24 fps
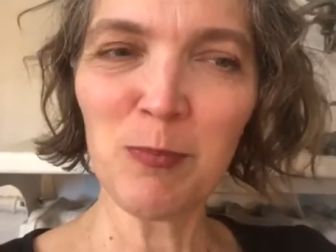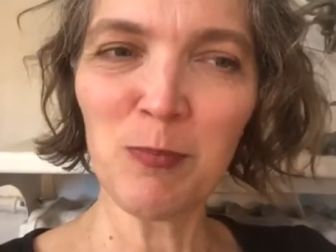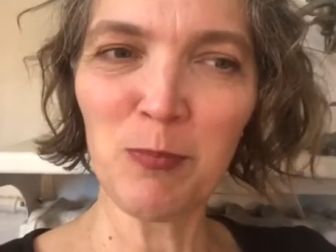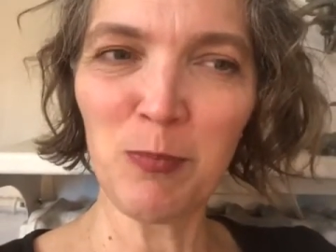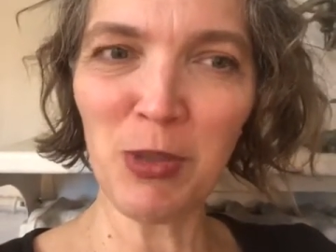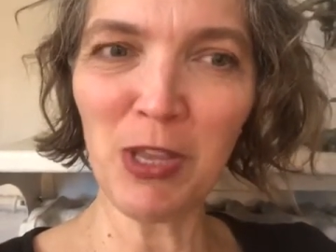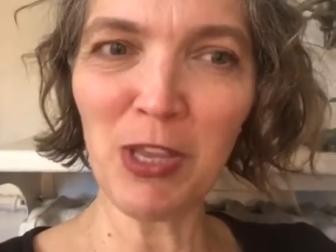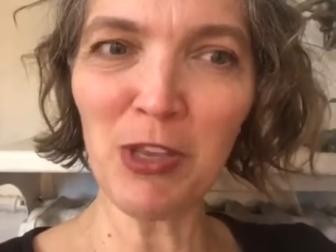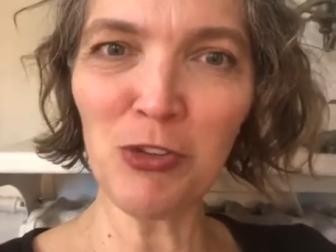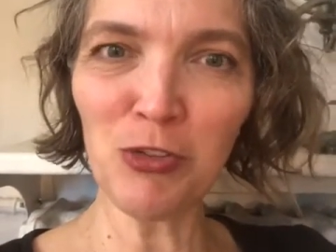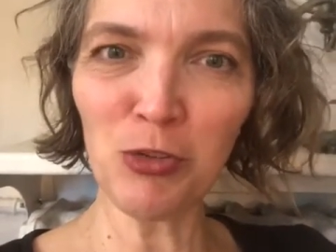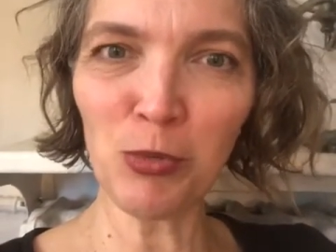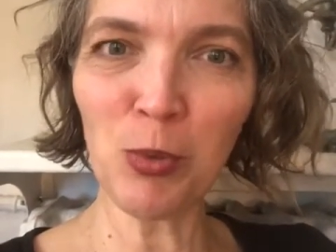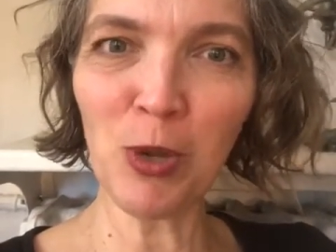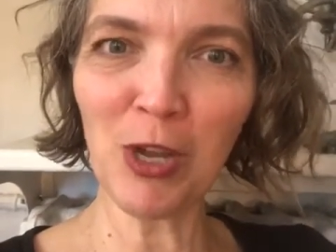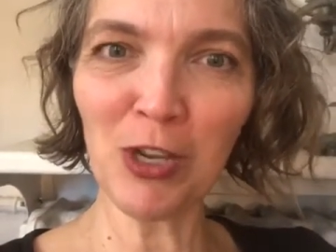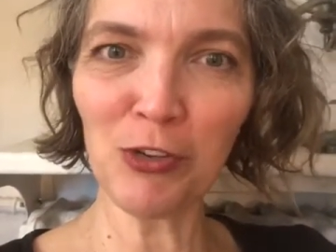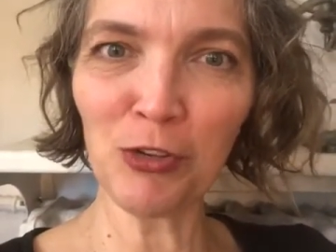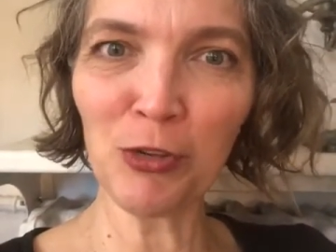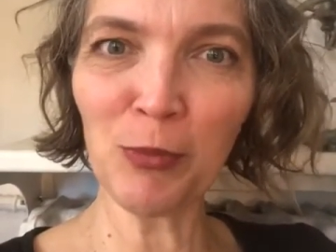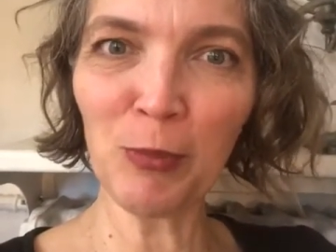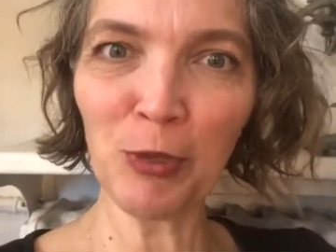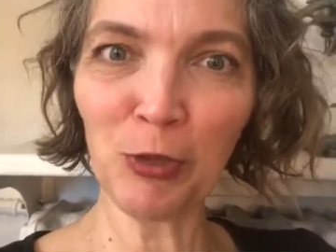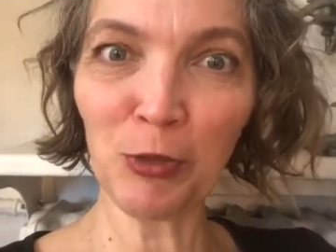Binge
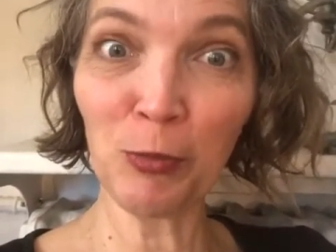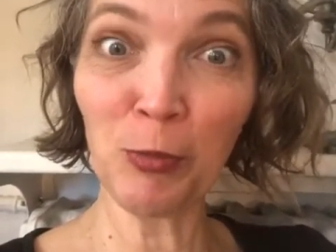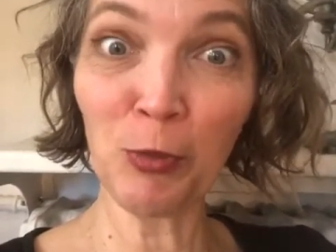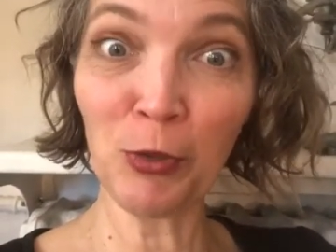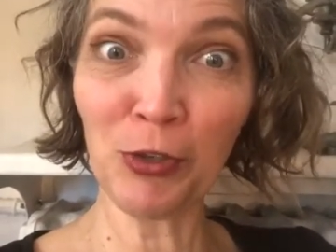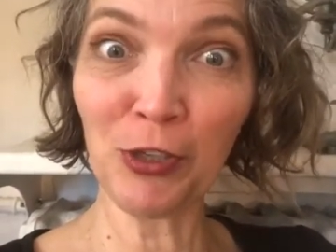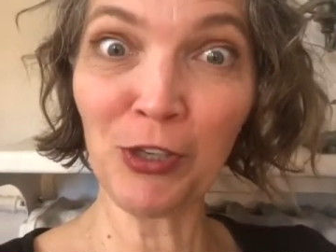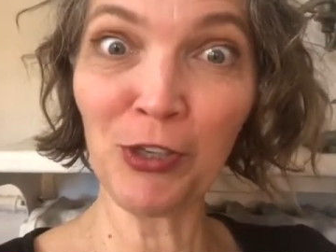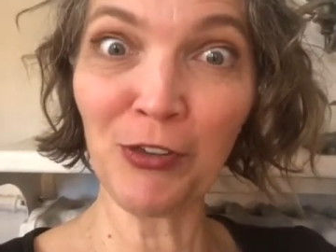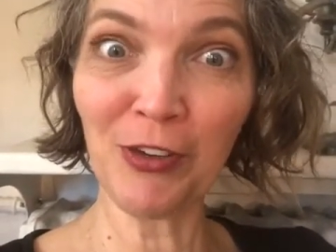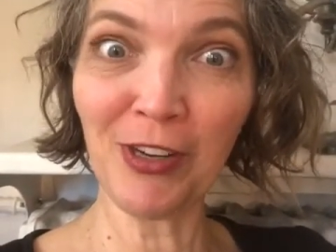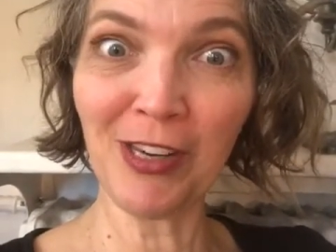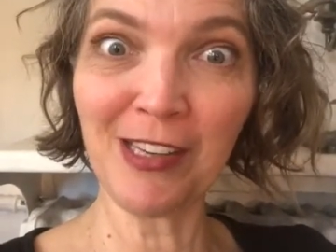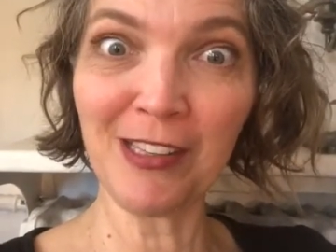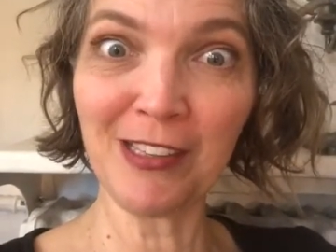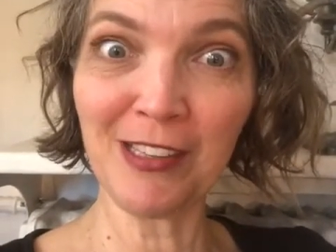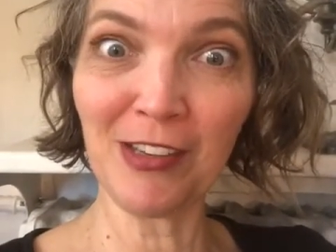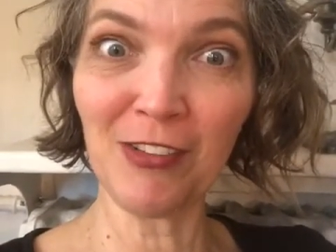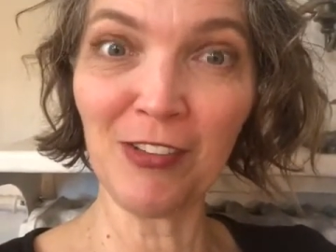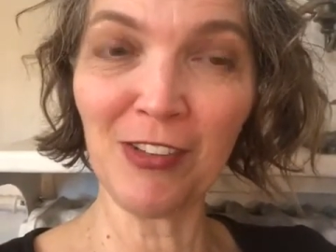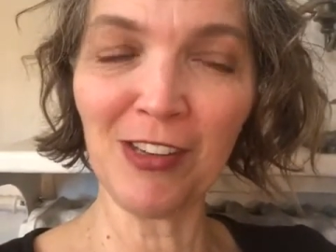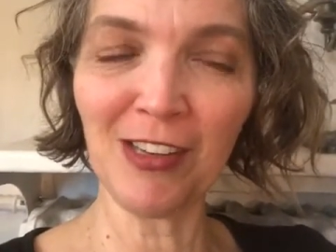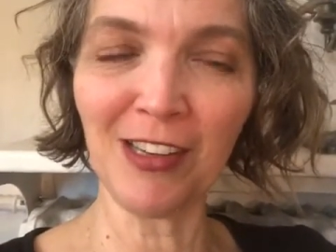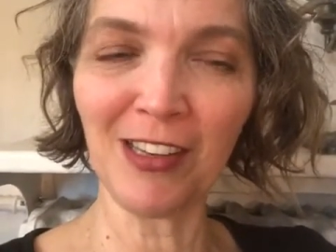watch some exploring
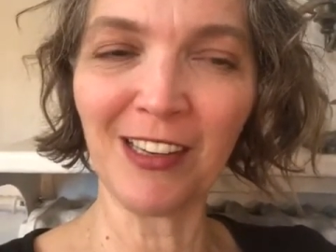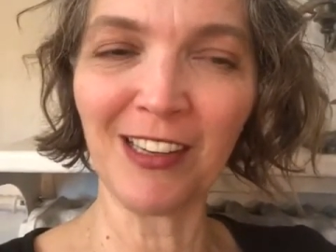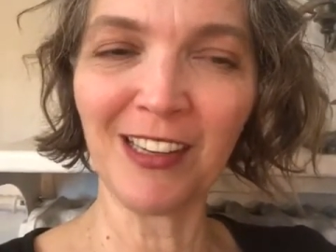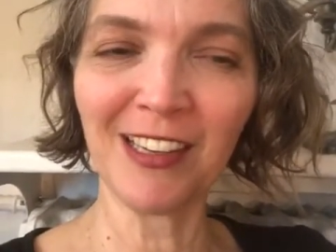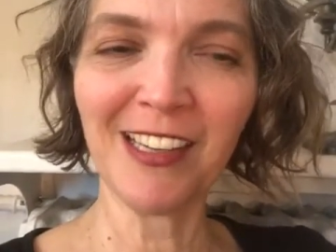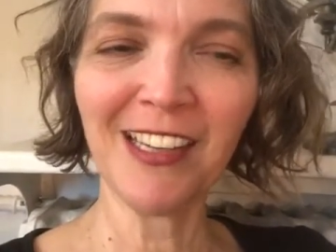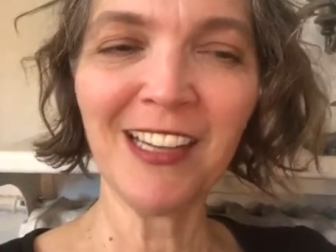creativity.